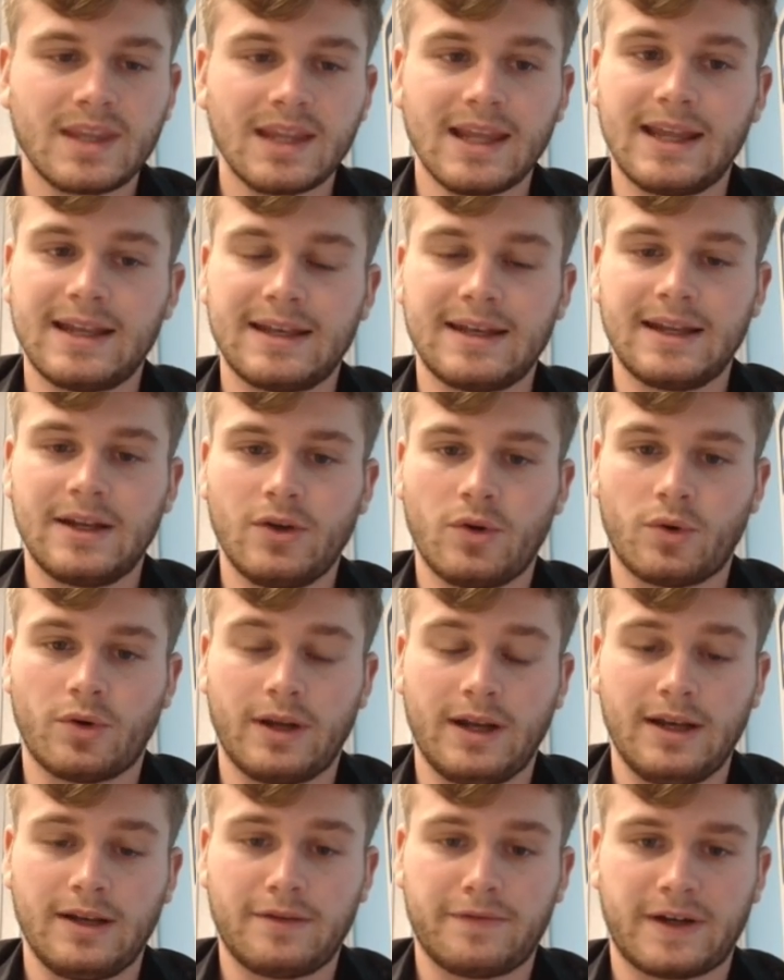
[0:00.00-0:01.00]
And then on
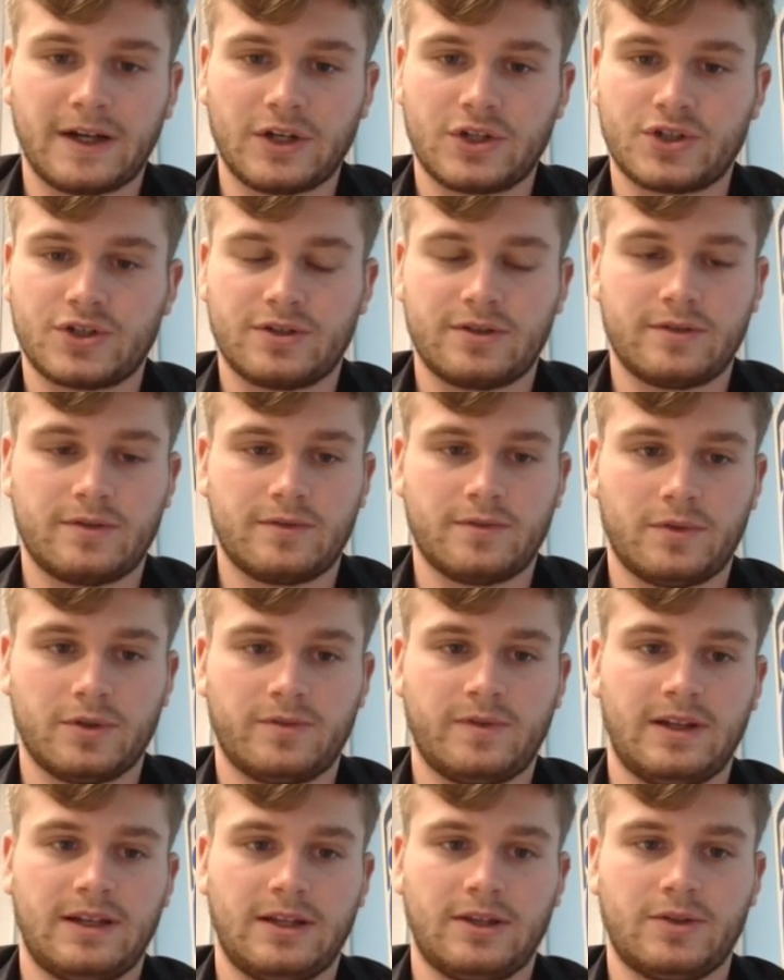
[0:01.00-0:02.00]
init function,
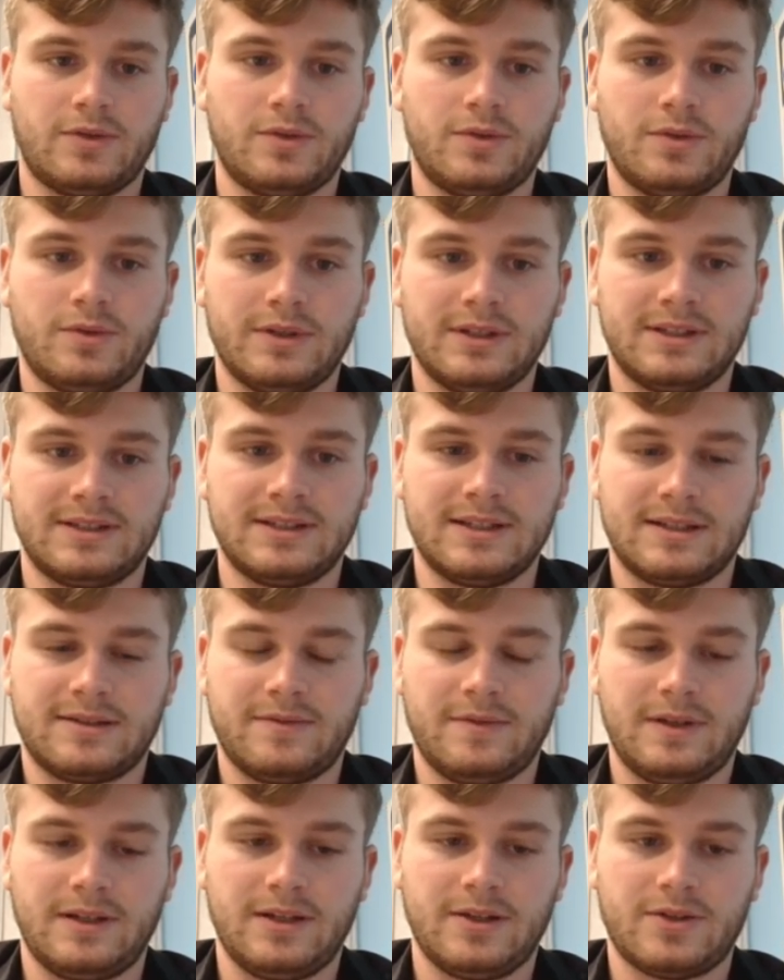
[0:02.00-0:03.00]
what we need to do is
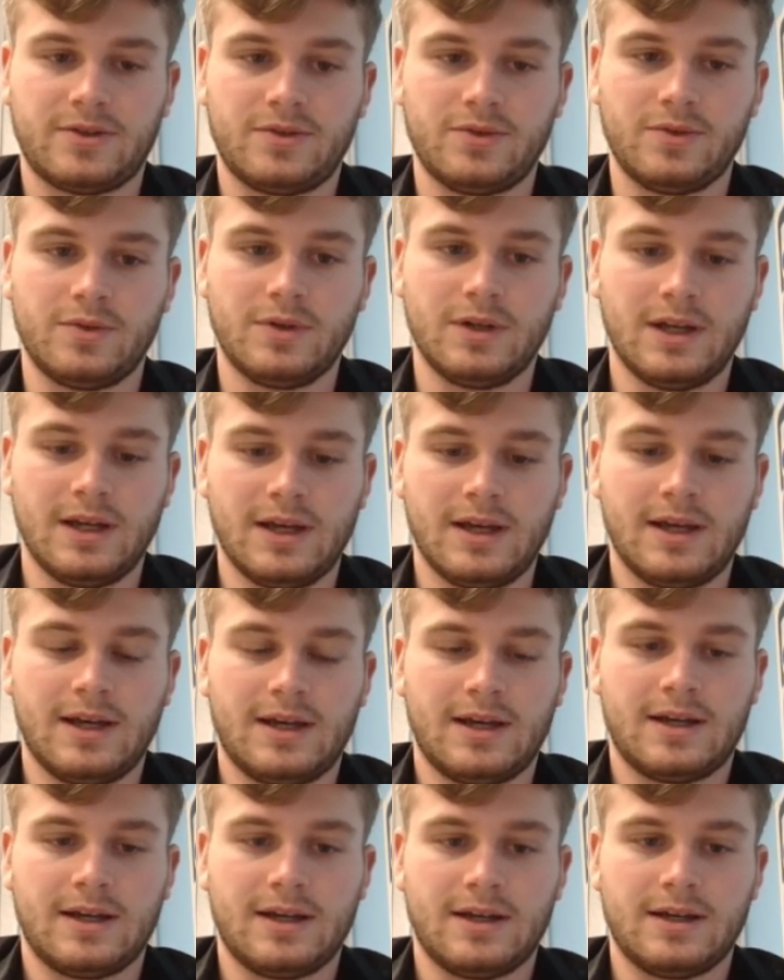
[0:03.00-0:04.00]
that we need to
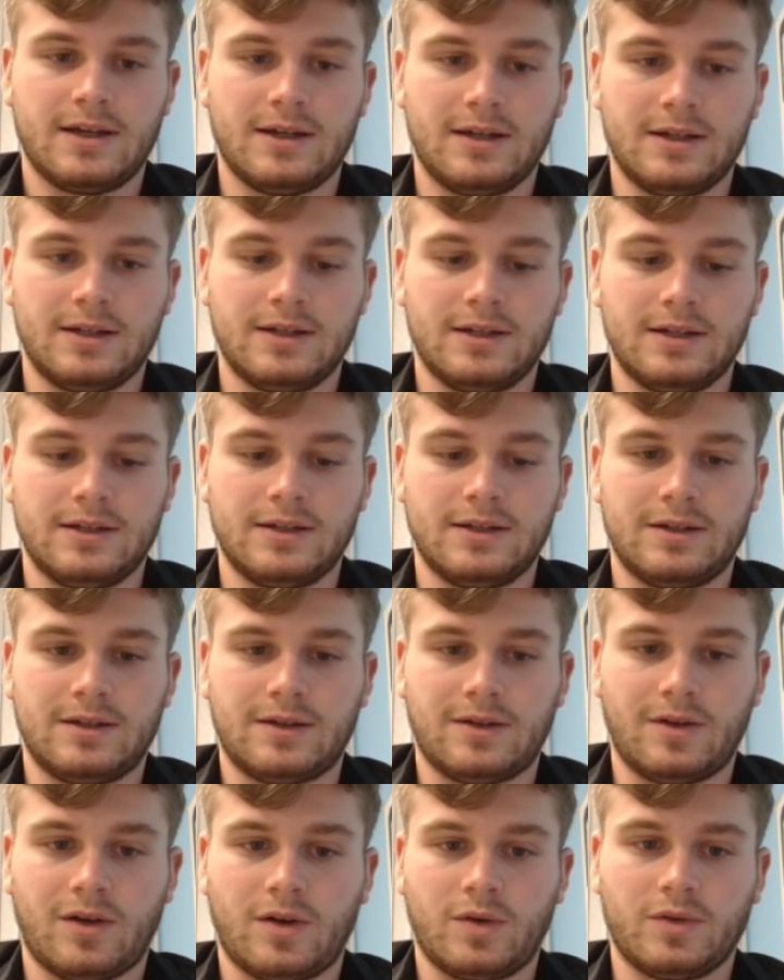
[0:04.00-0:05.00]

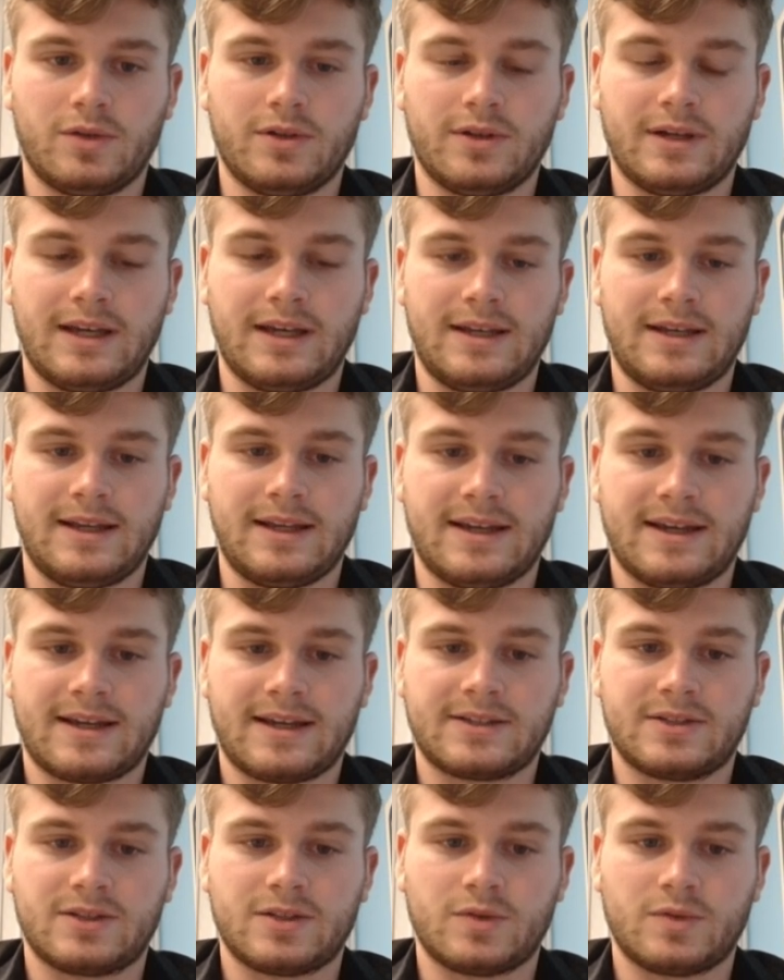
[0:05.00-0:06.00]
load the
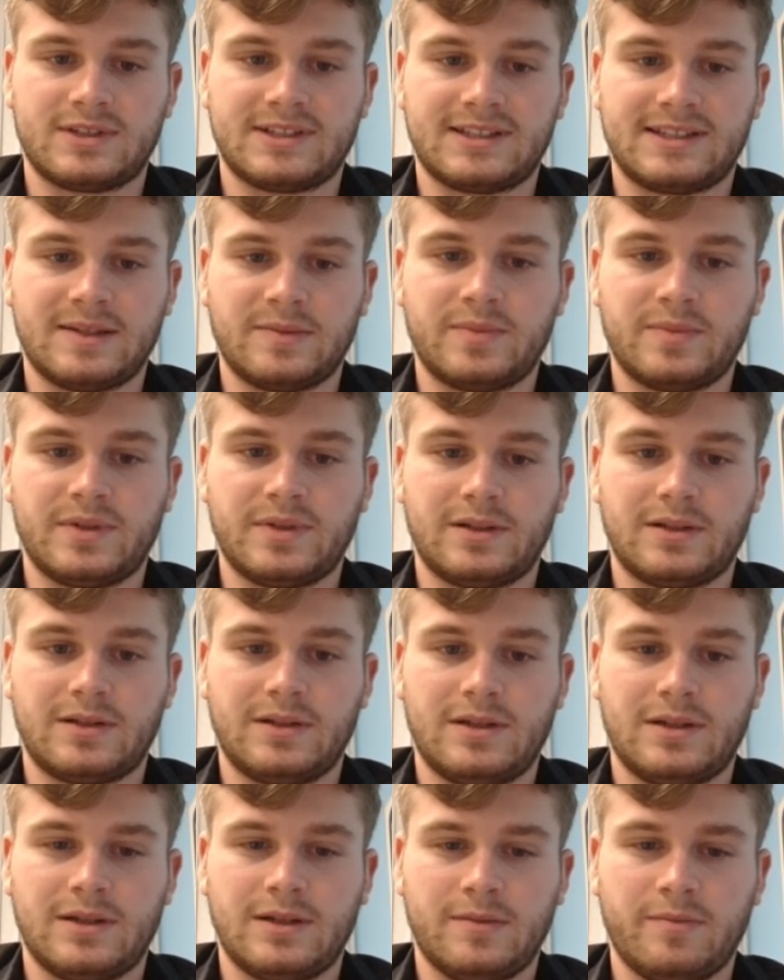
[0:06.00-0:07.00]
ADX, so
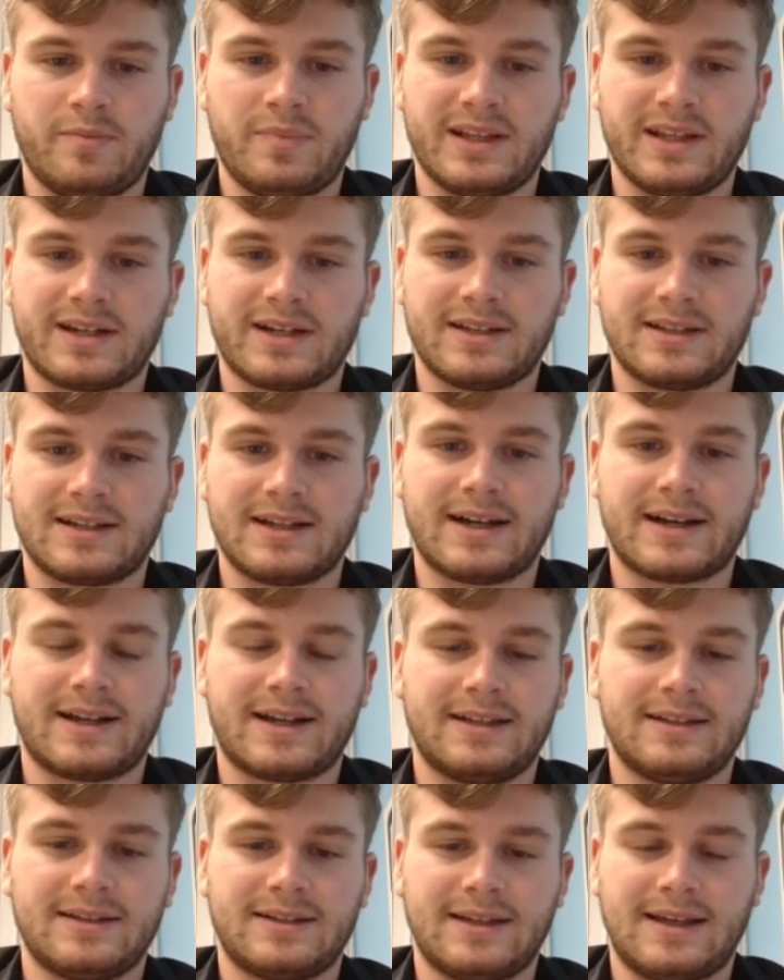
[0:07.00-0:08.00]
symbol, period
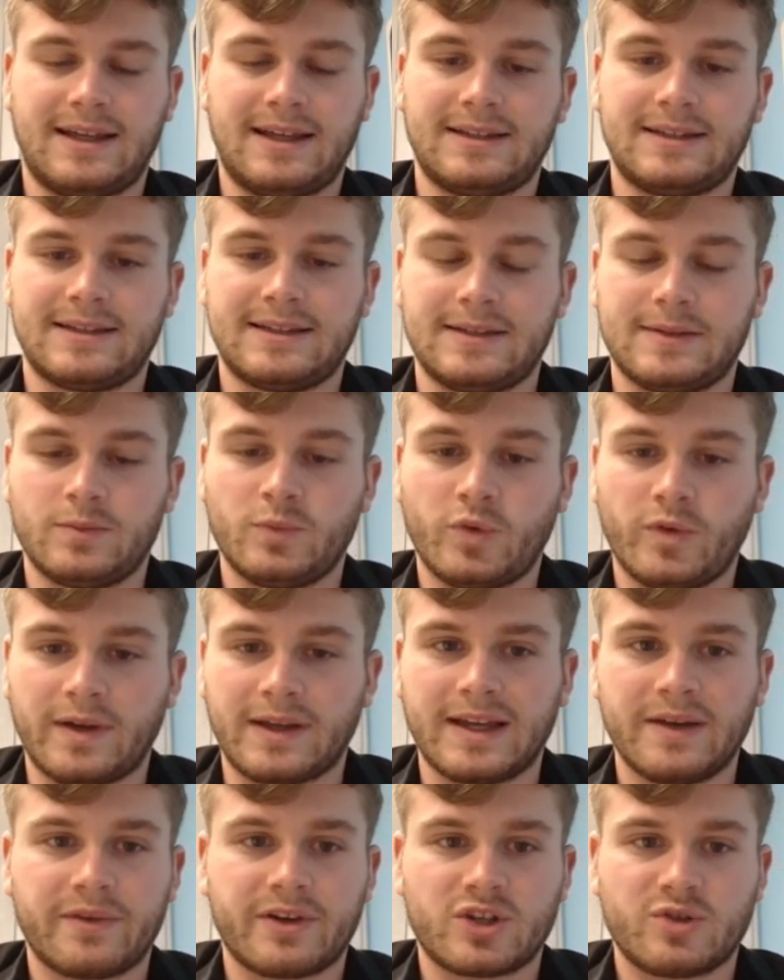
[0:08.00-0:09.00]
current, and
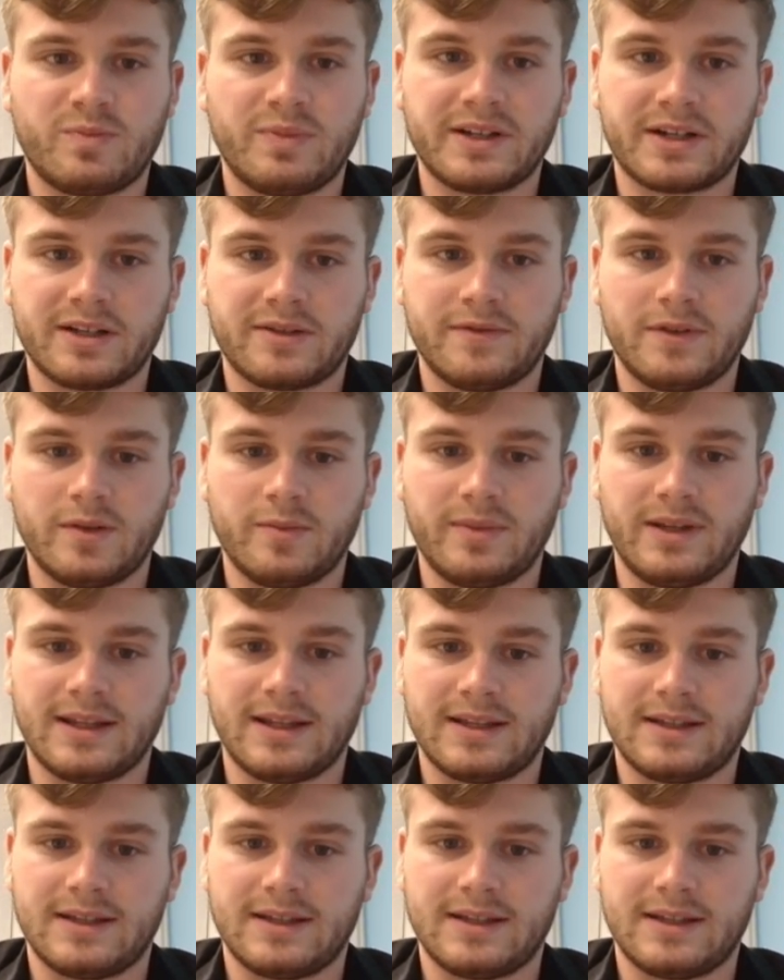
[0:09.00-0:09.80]
moving average period will be